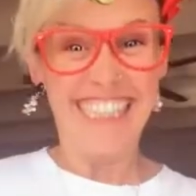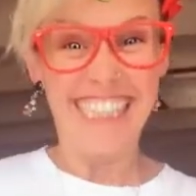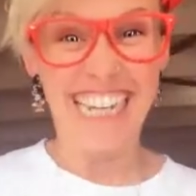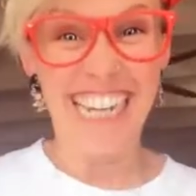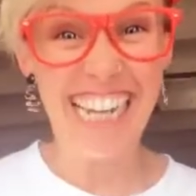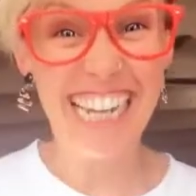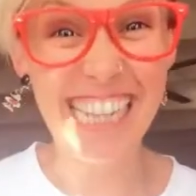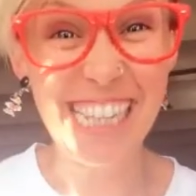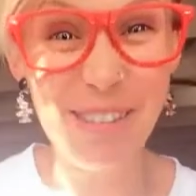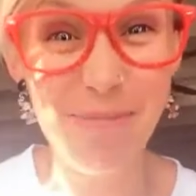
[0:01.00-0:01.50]

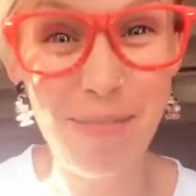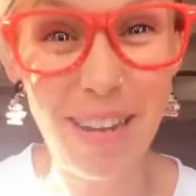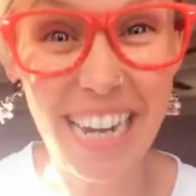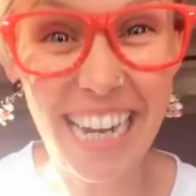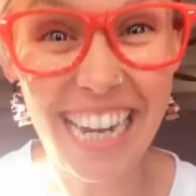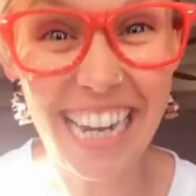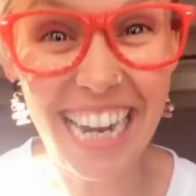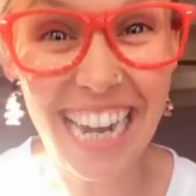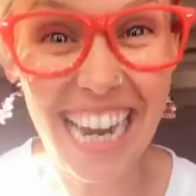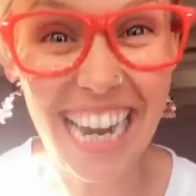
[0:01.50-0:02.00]
it's
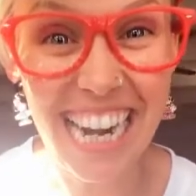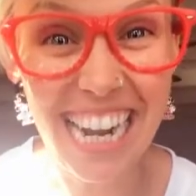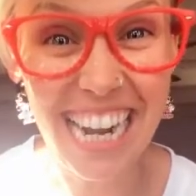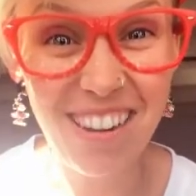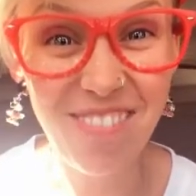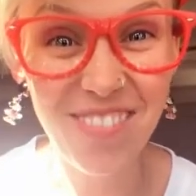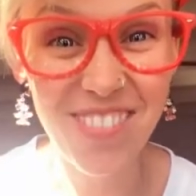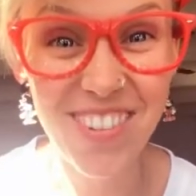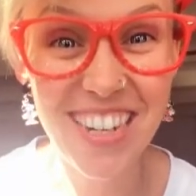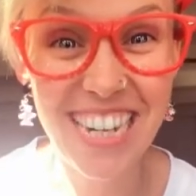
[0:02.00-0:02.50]
me, and
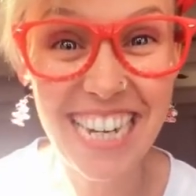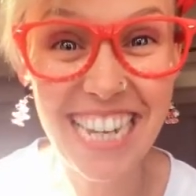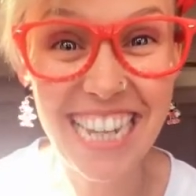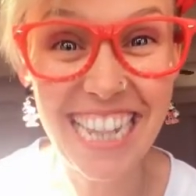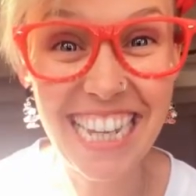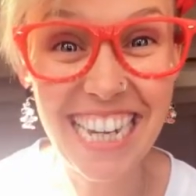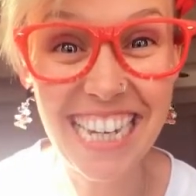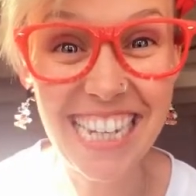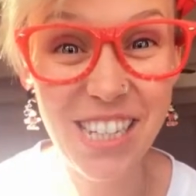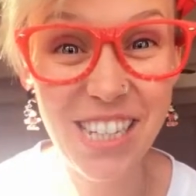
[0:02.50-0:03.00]
I'm
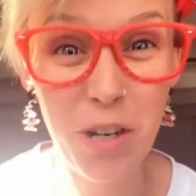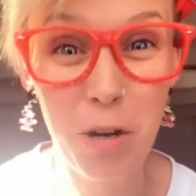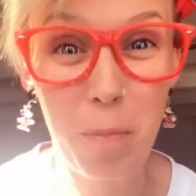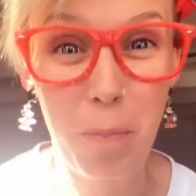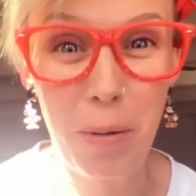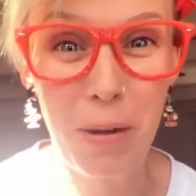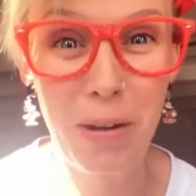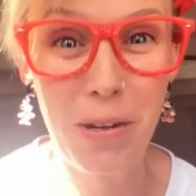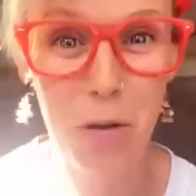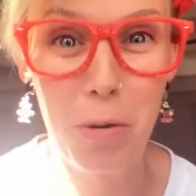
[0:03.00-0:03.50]
really super